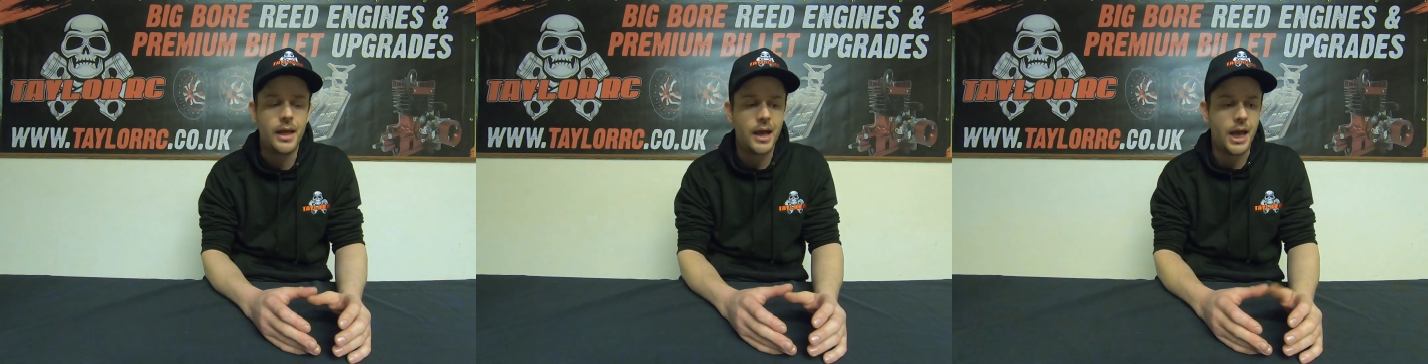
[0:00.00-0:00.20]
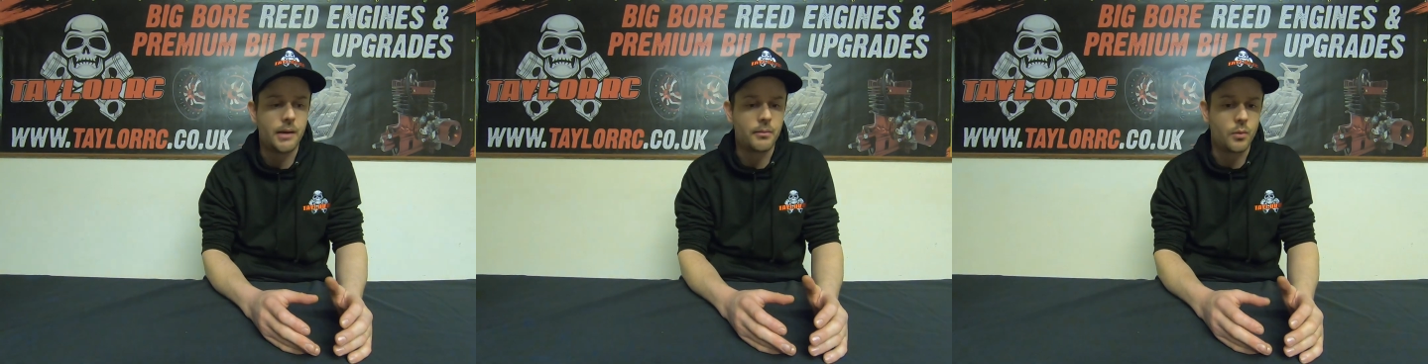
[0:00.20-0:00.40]

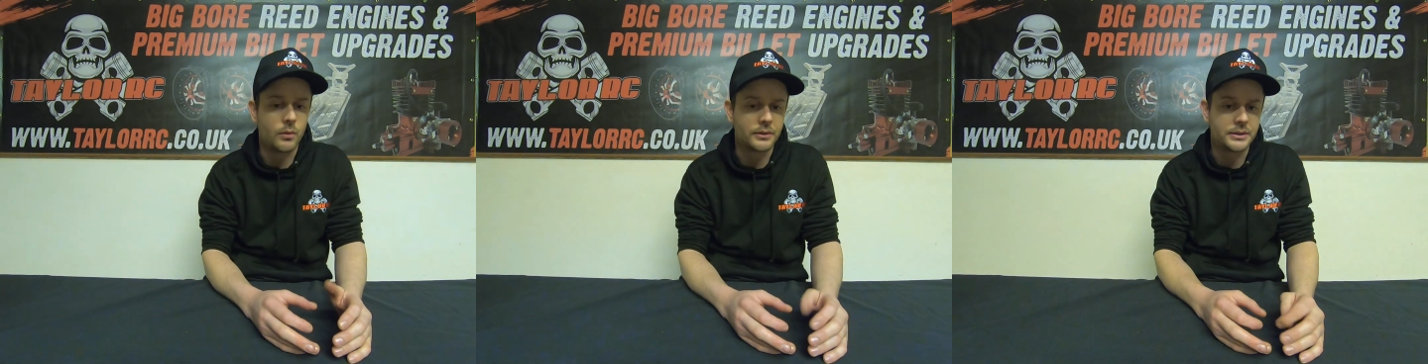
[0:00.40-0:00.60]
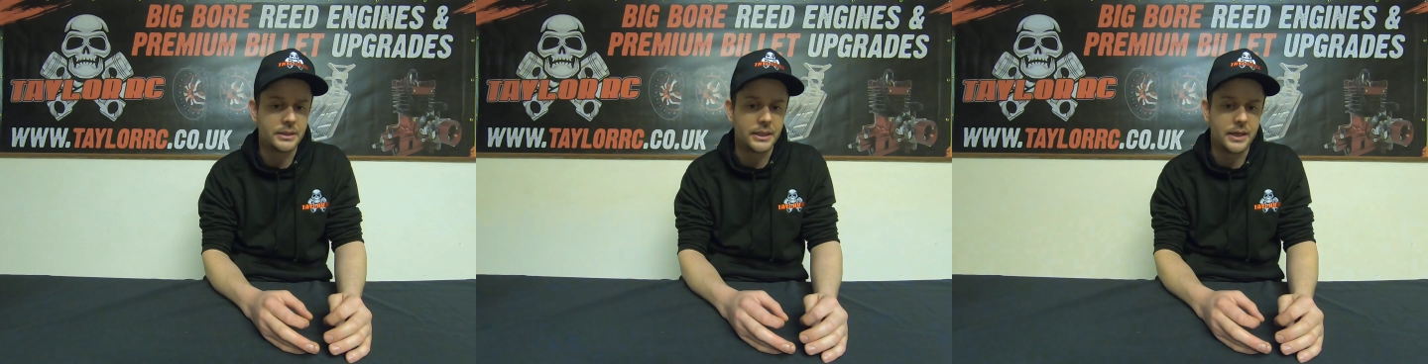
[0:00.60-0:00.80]
and we
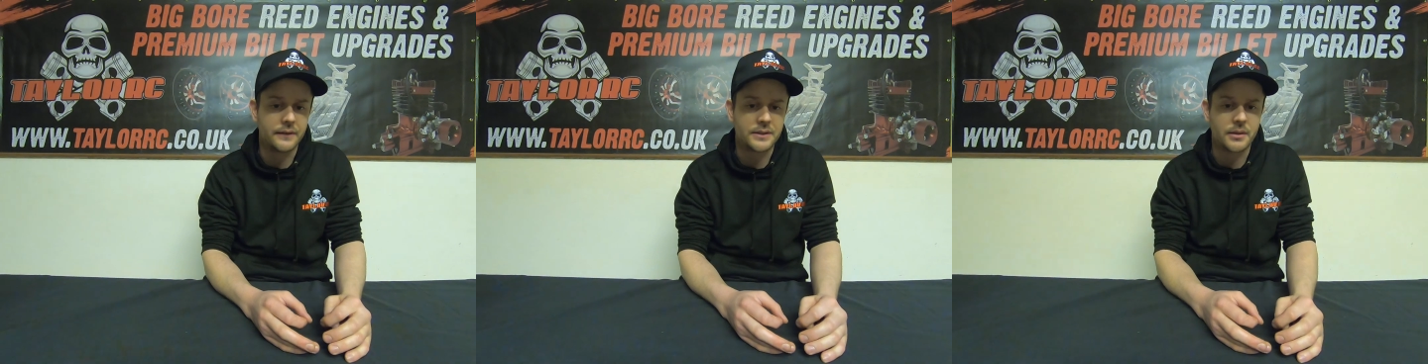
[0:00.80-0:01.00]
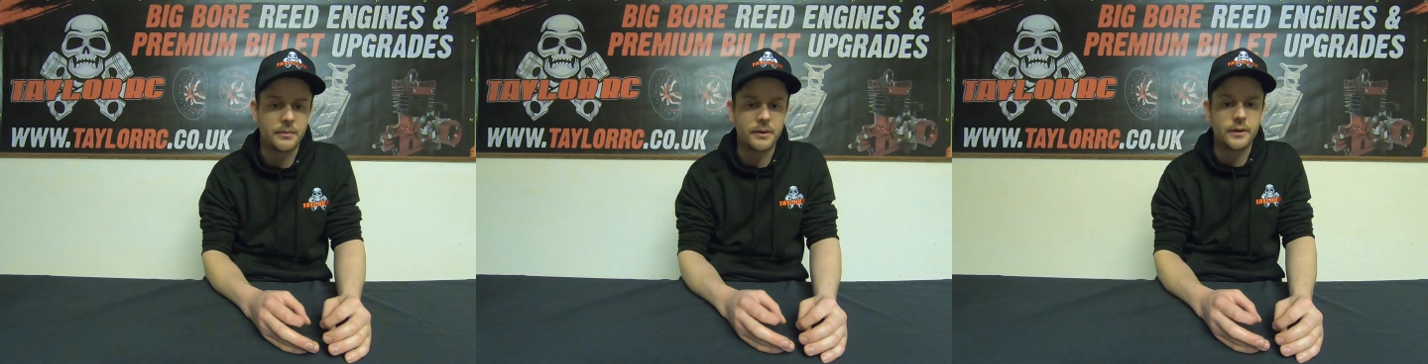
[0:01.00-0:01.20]
wanted to give
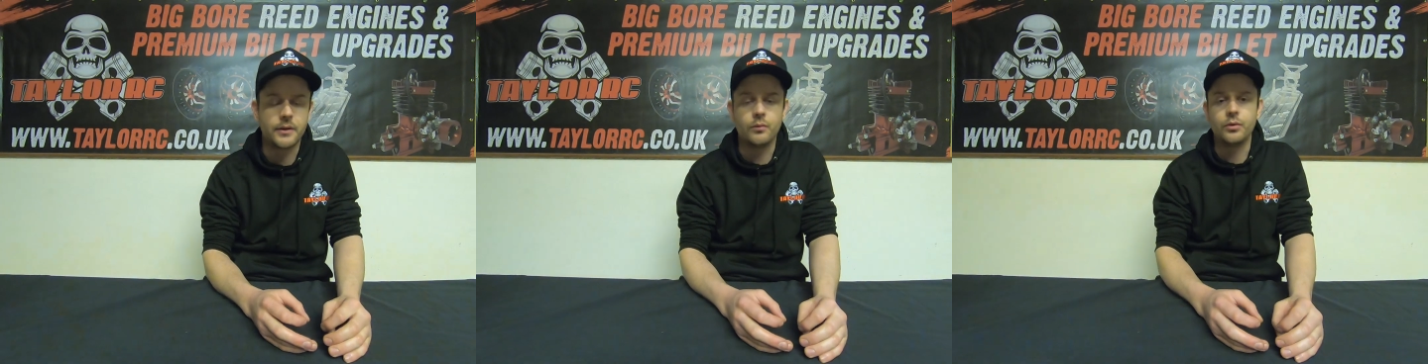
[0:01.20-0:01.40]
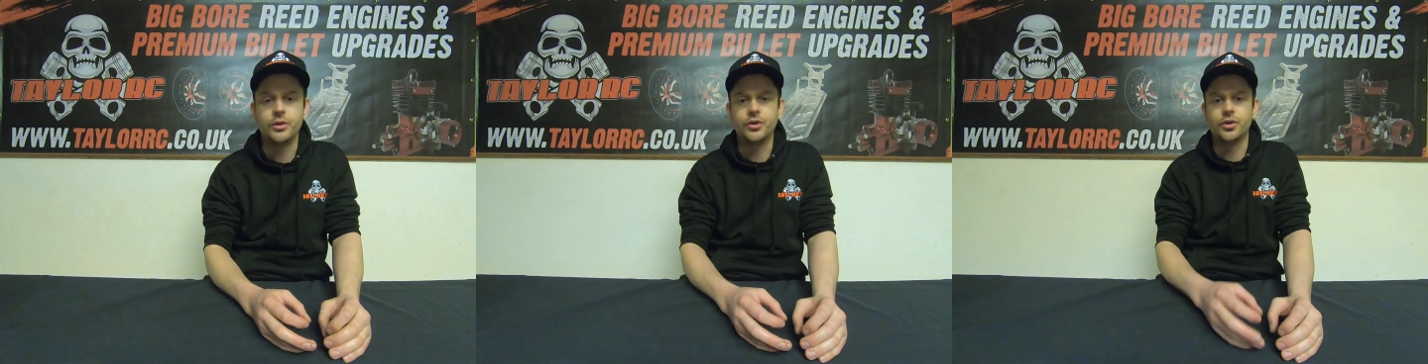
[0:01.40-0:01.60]
something
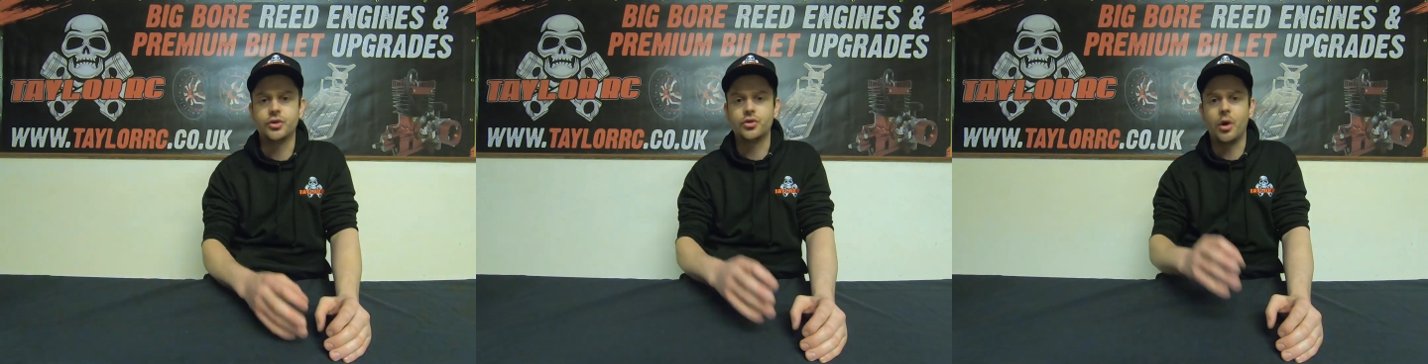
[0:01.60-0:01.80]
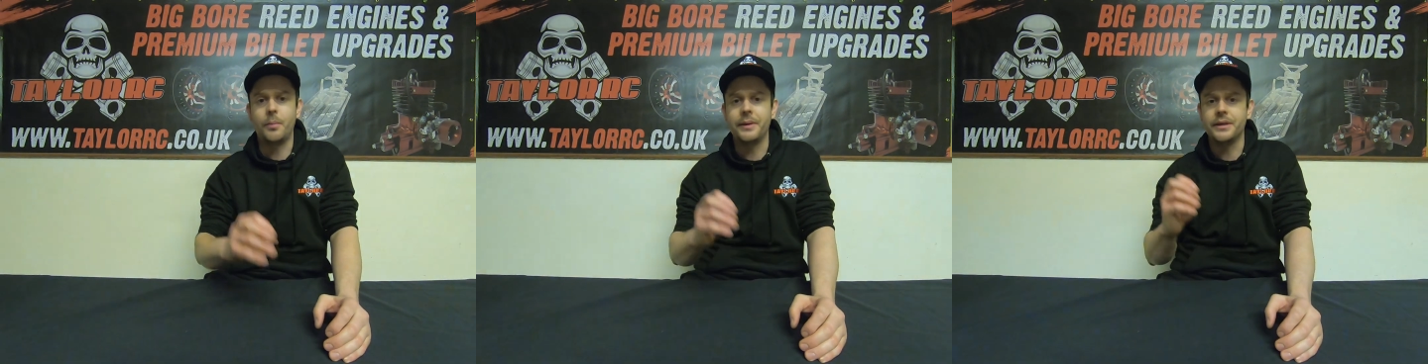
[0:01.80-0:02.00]
that would just
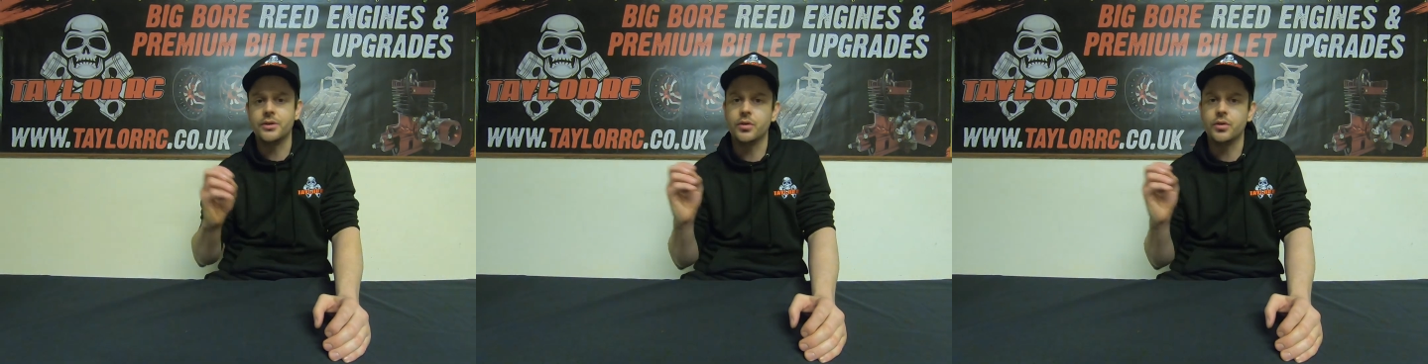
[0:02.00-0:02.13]
drop into